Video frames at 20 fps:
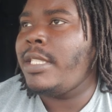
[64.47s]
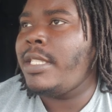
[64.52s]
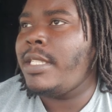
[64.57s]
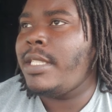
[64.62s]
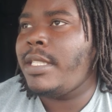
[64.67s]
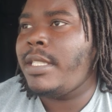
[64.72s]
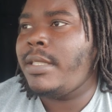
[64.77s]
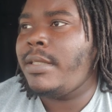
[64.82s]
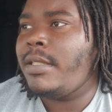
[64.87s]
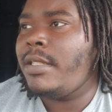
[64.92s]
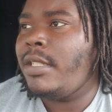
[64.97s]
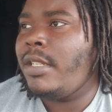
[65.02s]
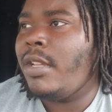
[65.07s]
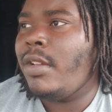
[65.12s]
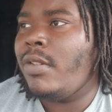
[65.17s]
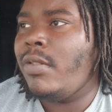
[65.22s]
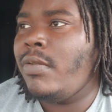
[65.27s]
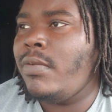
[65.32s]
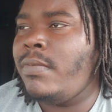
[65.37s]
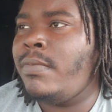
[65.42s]
just,
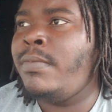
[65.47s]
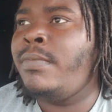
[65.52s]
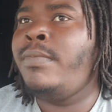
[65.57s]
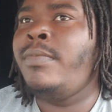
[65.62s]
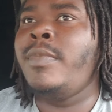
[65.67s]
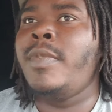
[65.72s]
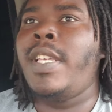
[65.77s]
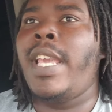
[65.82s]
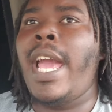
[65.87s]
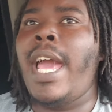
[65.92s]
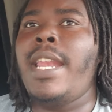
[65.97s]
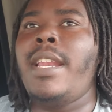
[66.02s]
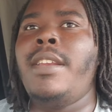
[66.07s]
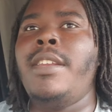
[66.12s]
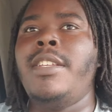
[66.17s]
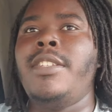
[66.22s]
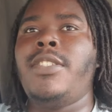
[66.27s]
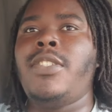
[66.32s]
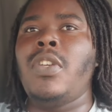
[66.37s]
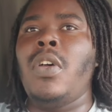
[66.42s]
got in
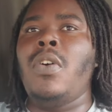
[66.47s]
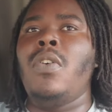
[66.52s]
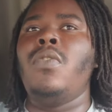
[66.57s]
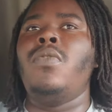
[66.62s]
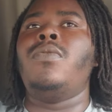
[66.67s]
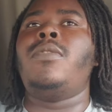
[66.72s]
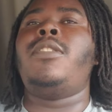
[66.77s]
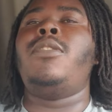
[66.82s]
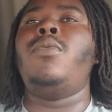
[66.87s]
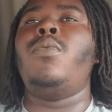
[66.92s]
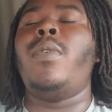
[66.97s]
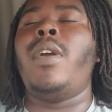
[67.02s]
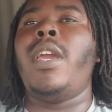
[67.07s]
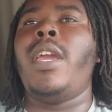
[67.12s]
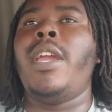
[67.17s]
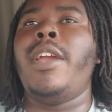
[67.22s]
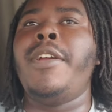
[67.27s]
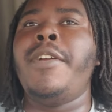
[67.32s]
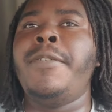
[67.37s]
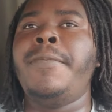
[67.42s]
this zone to
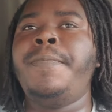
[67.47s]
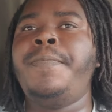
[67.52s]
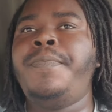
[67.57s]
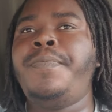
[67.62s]
where